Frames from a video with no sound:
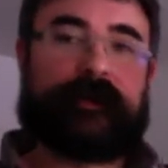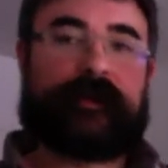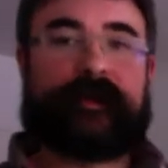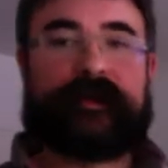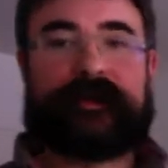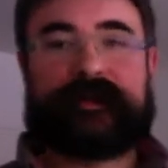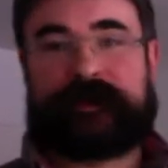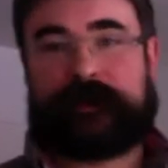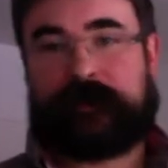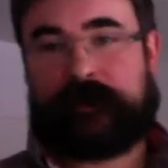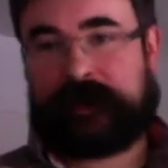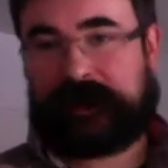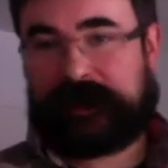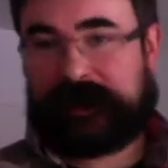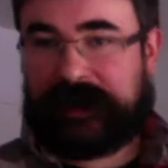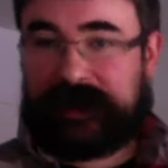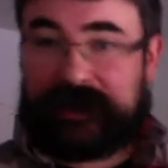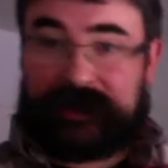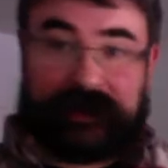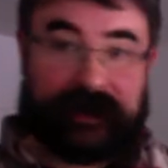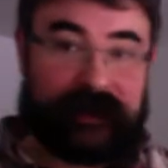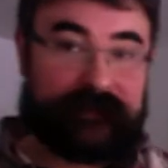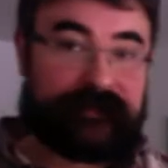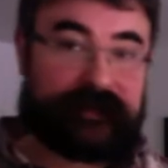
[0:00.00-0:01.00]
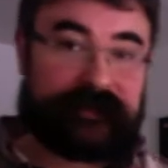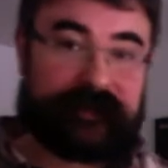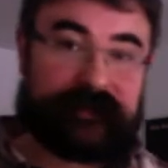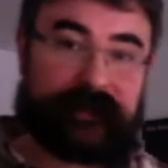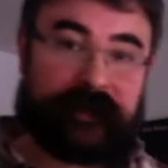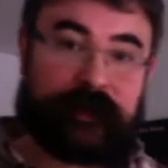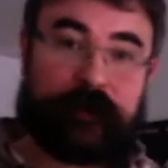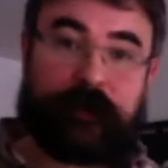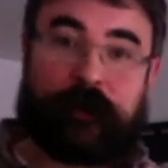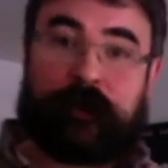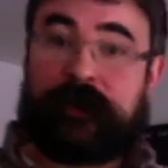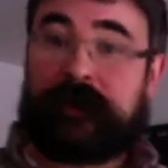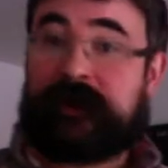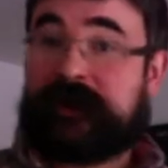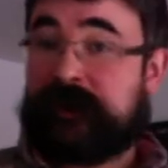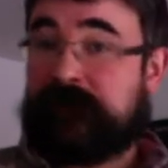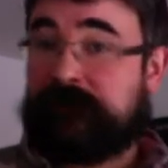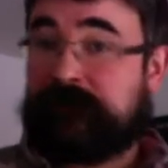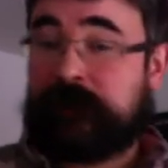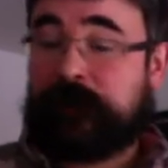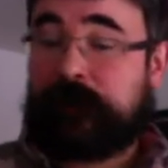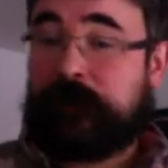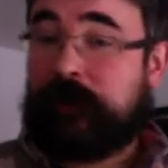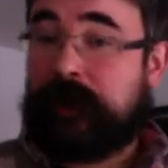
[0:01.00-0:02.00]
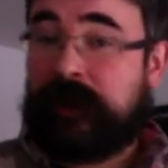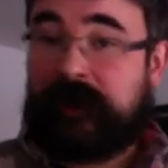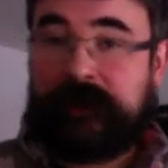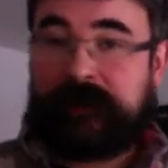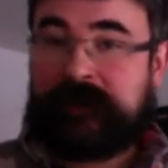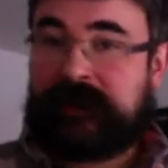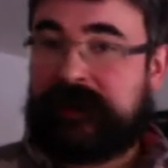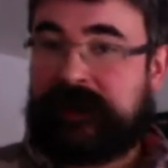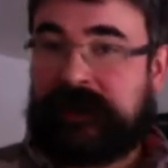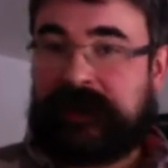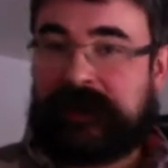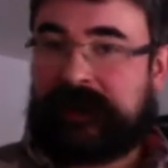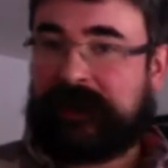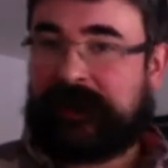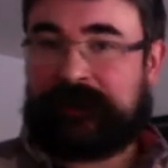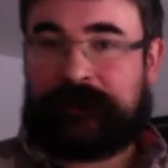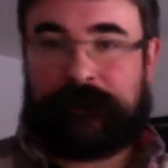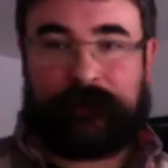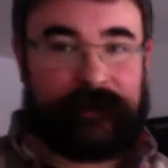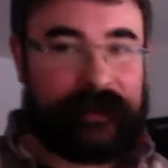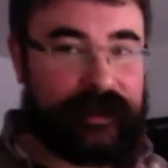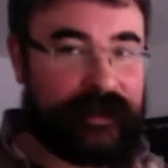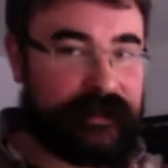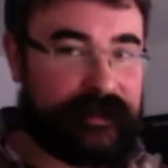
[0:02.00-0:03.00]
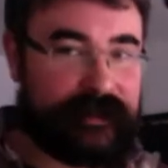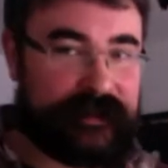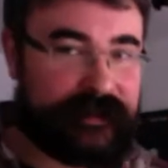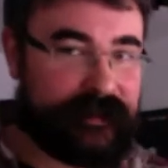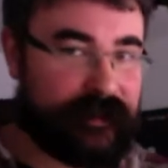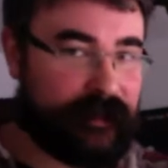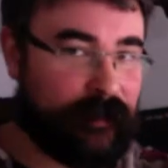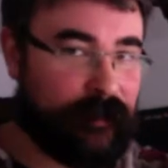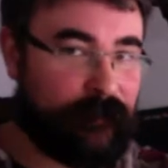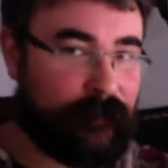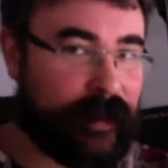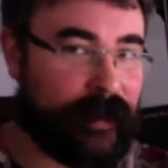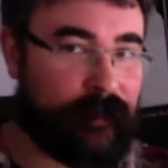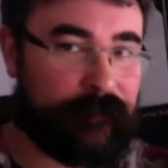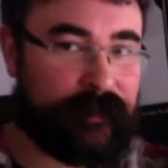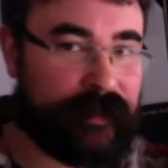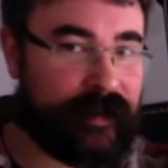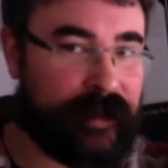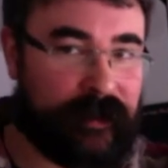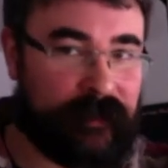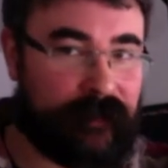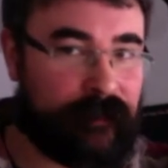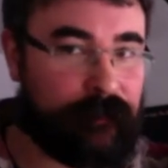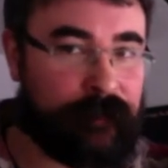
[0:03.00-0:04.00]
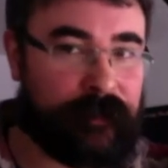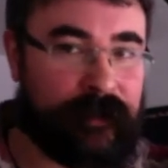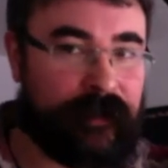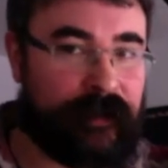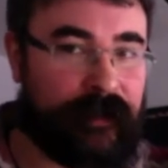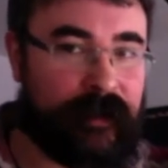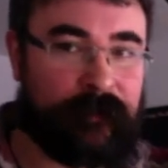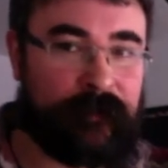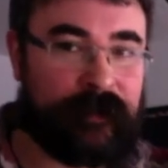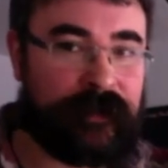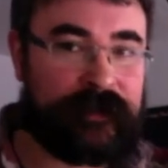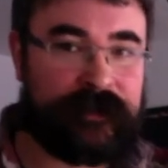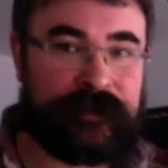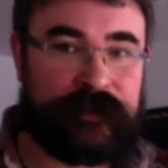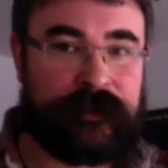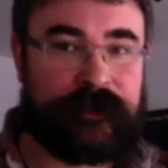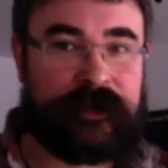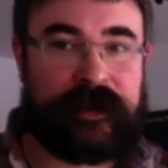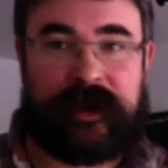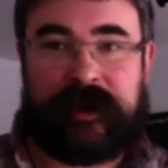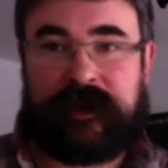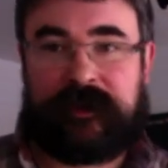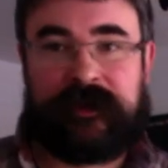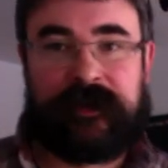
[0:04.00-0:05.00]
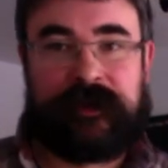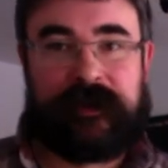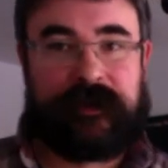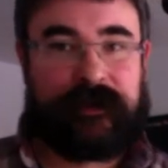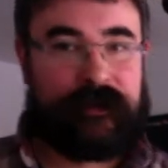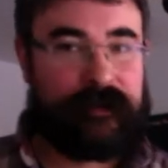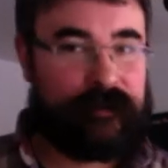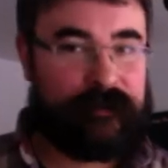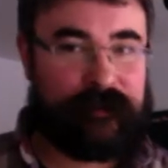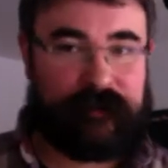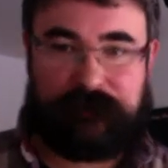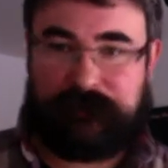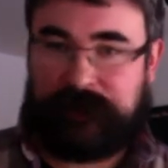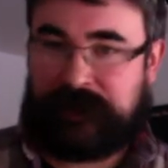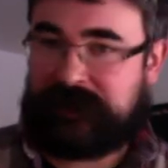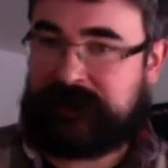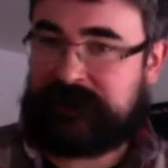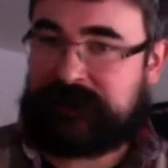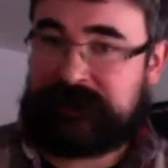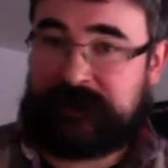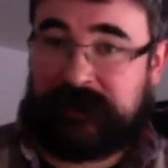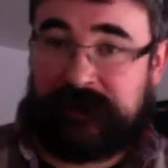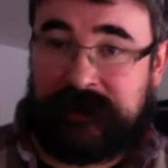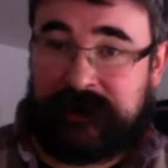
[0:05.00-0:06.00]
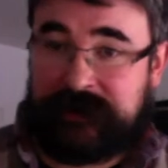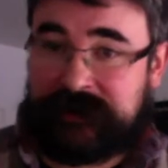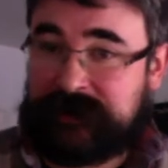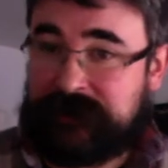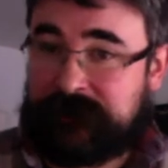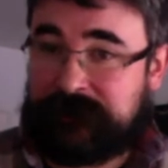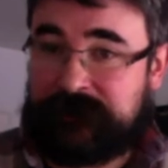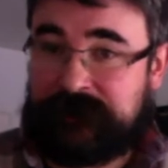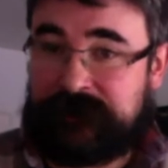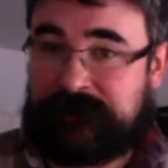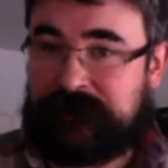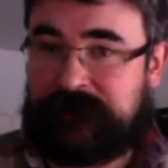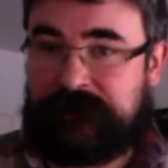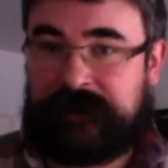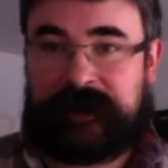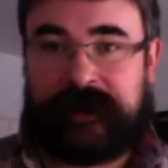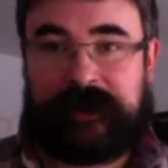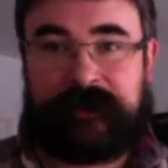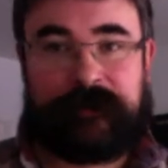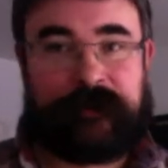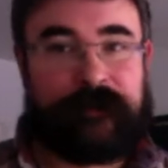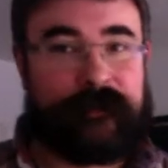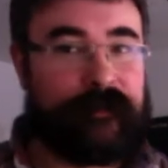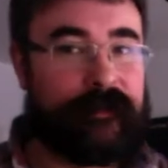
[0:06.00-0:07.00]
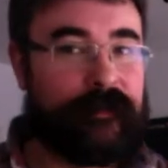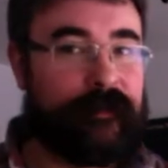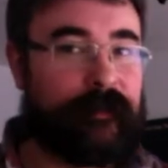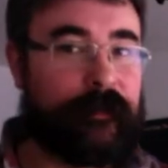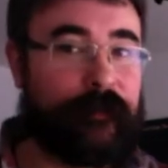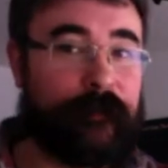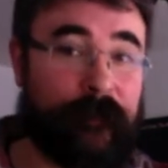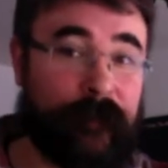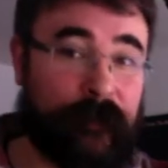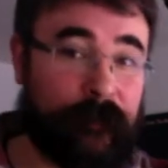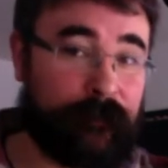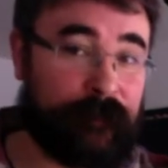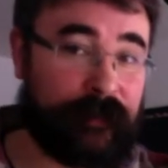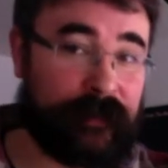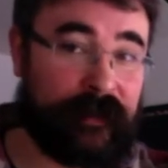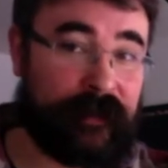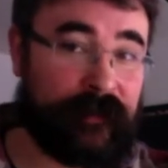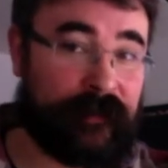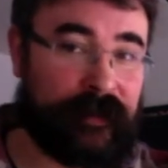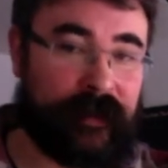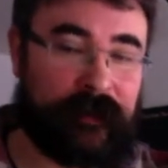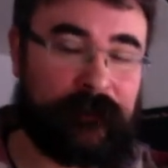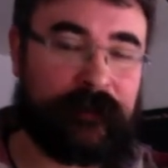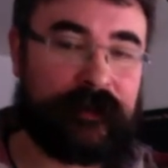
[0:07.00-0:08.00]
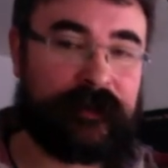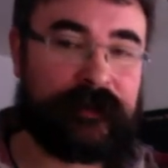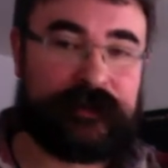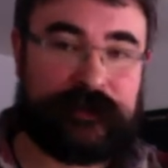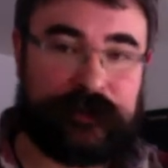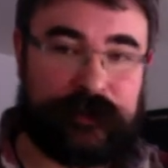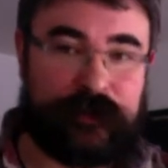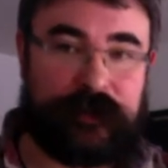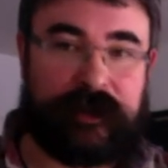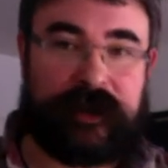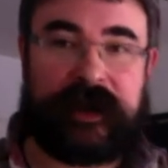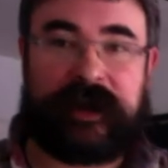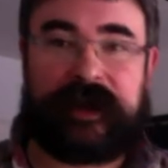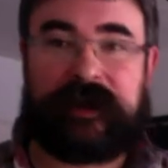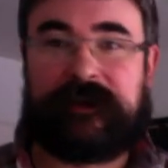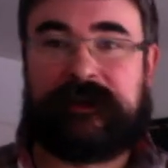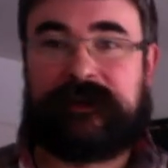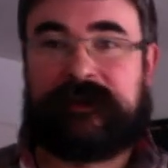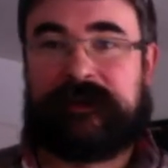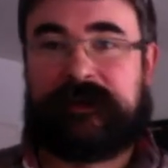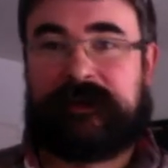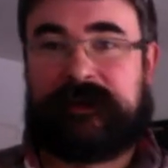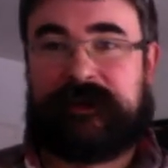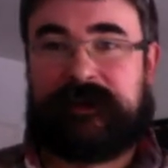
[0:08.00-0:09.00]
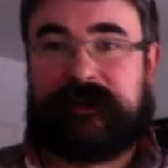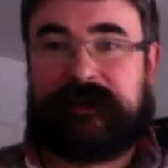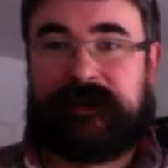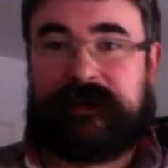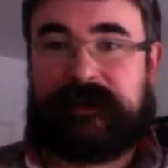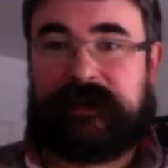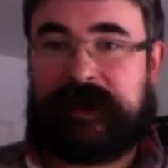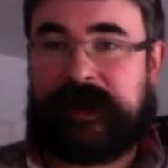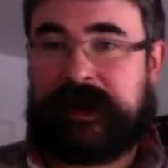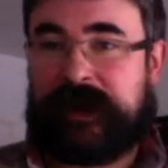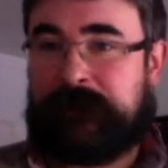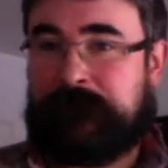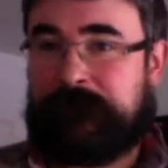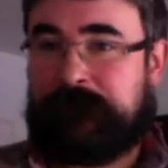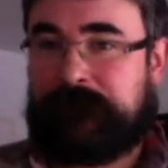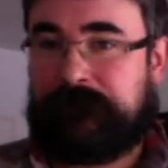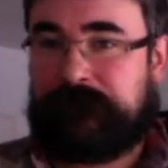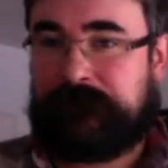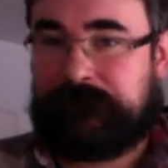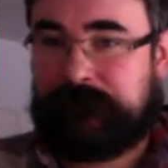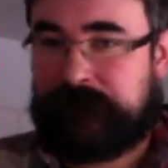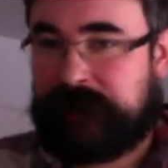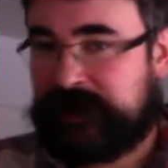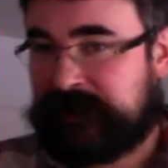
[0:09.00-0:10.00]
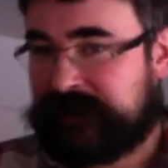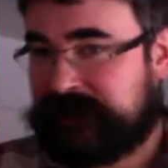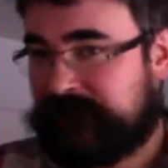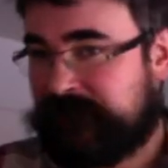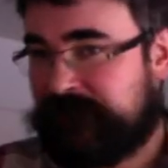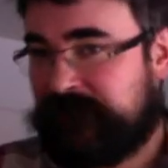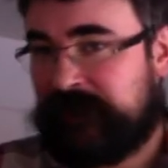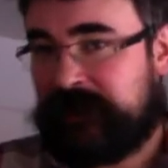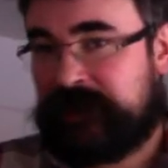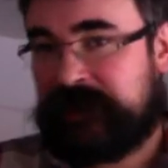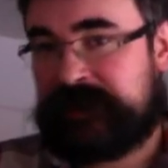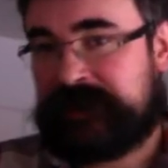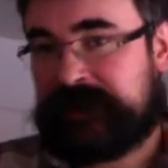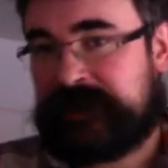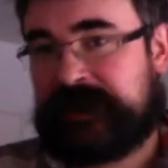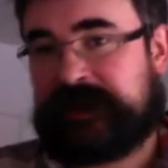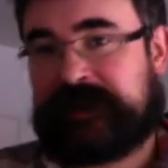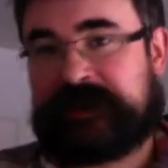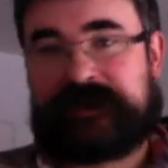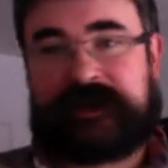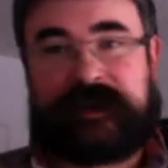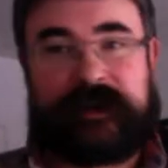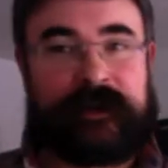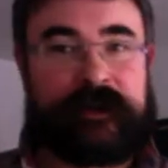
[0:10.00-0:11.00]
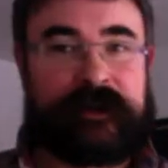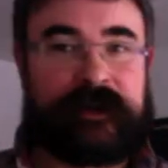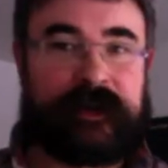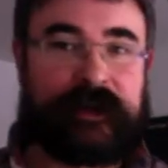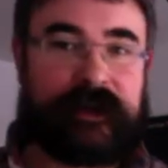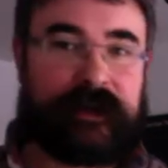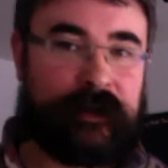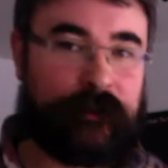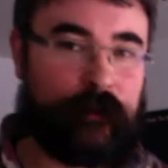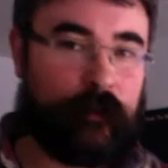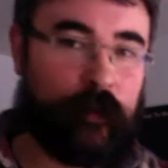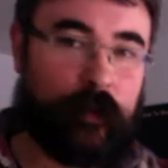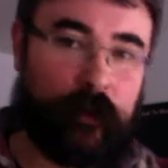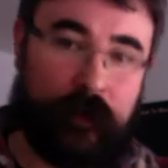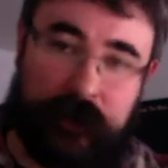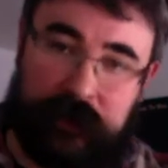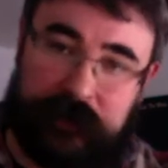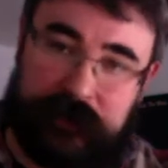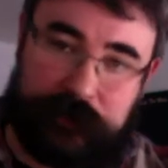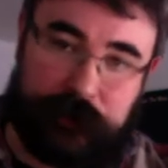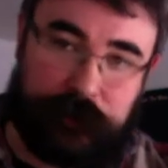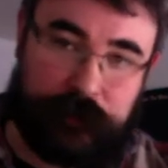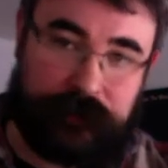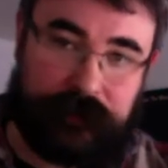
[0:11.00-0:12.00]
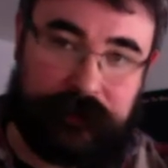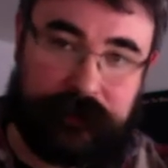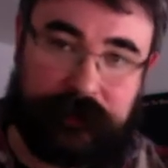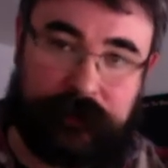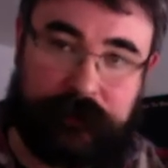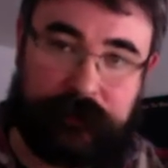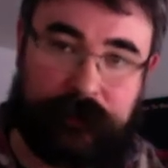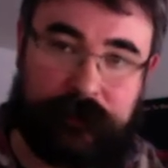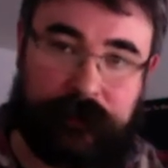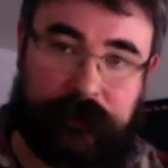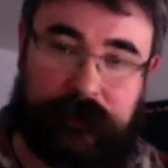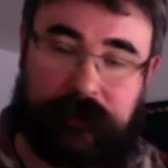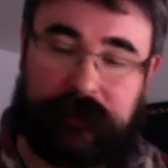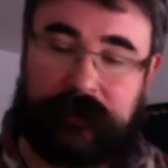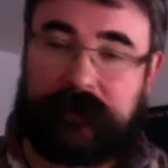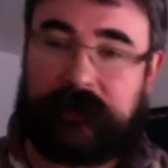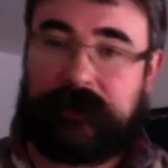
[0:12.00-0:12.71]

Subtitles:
So it kind of gives it, the chord, a different quality, and I don't need to tell my piano player I'm going to do that, or my guitarist I'm going to do that, or the horn player that I'm going to do that. It's very diatonic. It works with the chord.